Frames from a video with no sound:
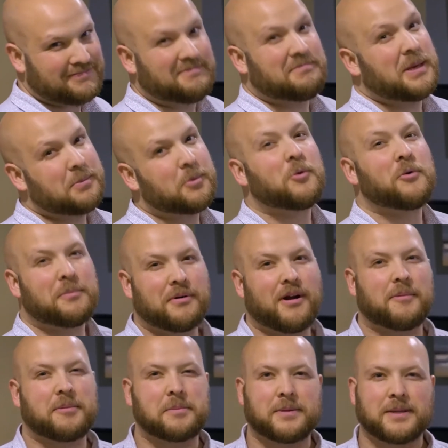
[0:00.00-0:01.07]
people will
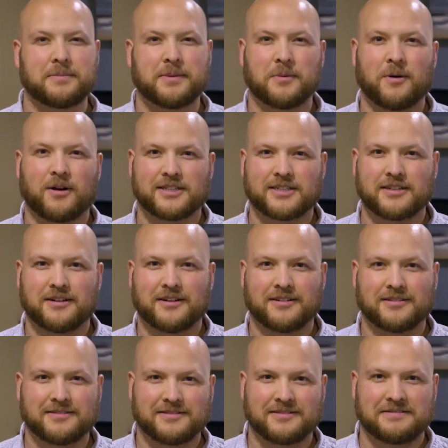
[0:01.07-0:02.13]
probably be watching on.
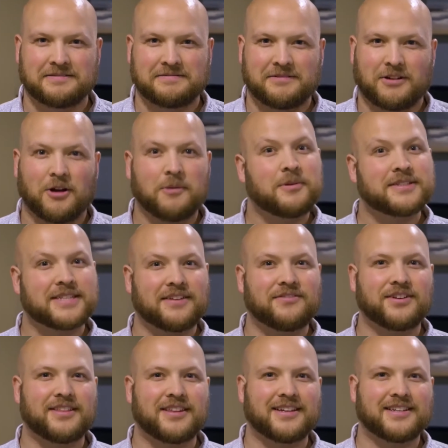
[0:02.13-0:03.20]
Almost
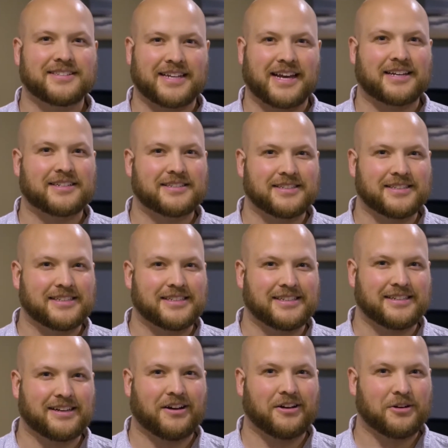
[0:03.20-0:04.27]
everything is
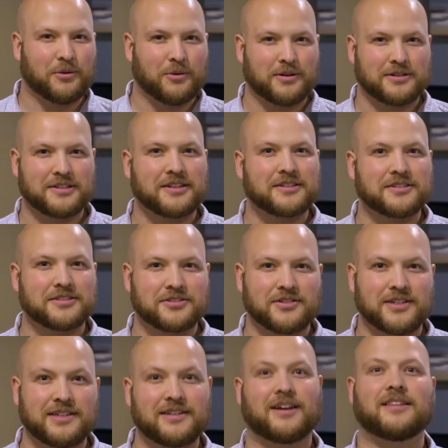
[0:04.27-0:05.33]
actually on a horizontal
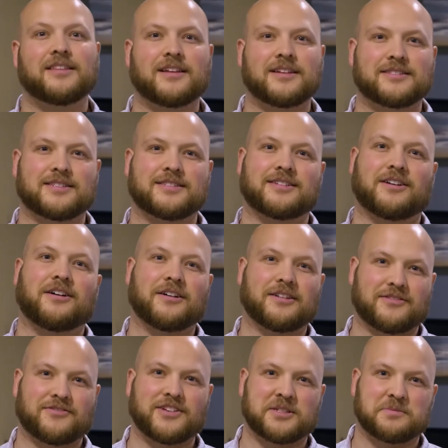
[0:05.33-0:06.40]
screen unless it's on a
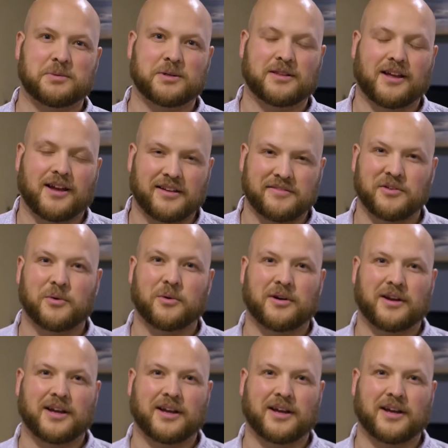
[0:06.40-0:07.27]
Facebook Live or an